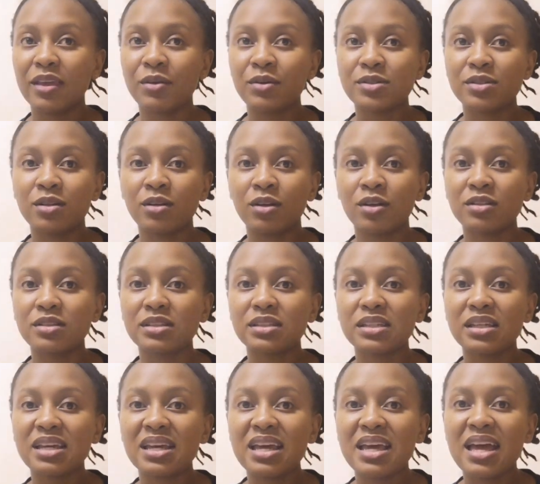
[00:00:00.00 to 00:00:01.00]
It was a
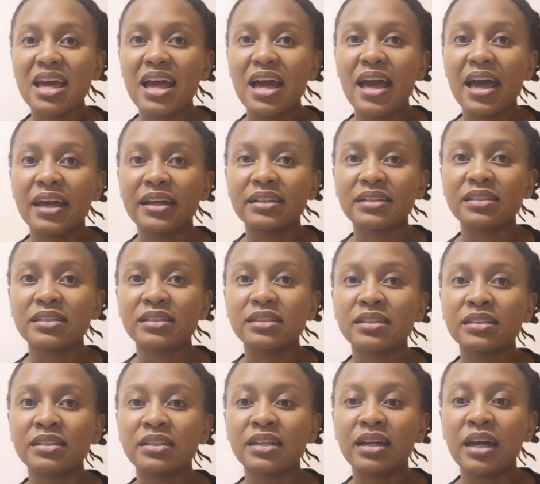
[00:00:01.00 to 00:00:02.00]
lot.
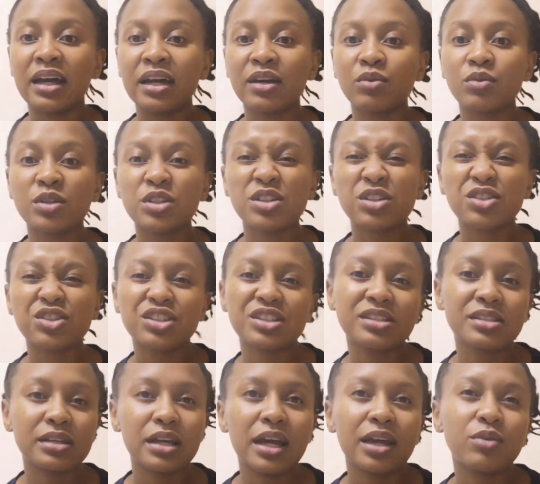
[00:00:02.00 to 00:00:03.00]
And I wish
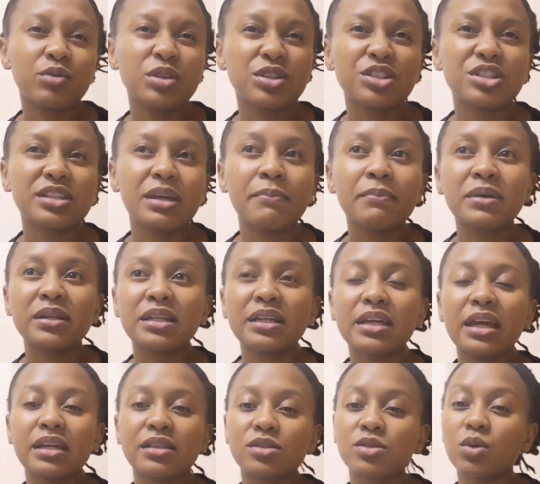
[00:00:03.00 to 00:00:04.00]

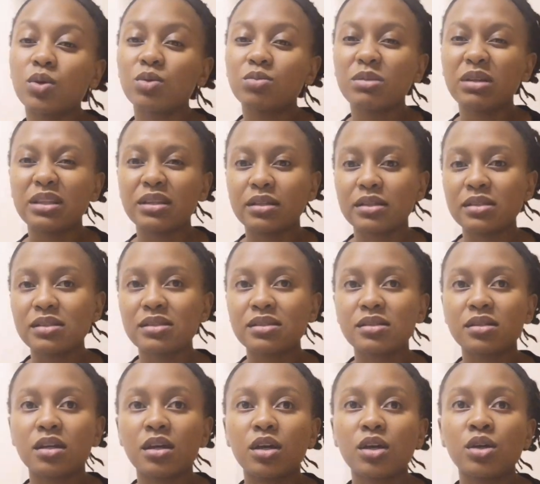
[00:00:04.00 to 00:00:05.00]
somebody had told me
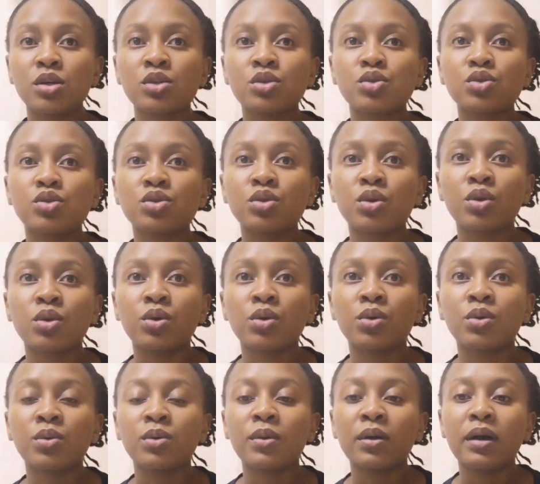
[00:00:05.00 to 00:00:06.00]
this.
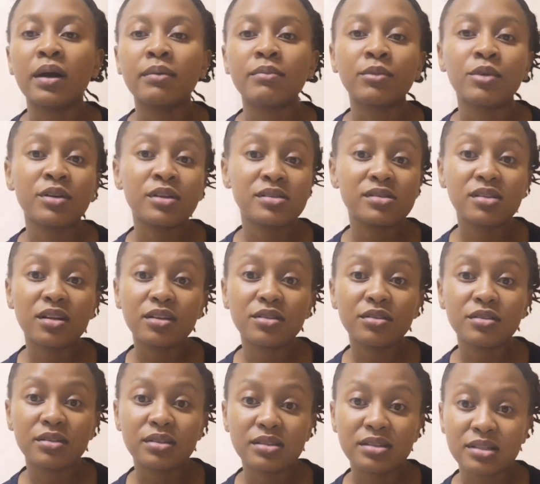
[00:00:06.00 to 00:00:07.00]
So I'm gonna tell
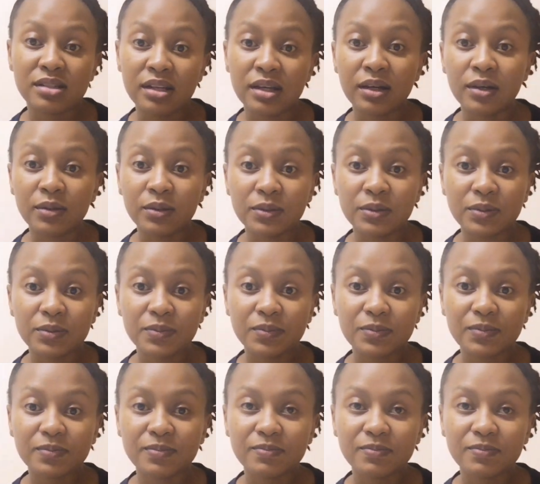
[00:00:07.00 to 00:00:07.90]
you this now.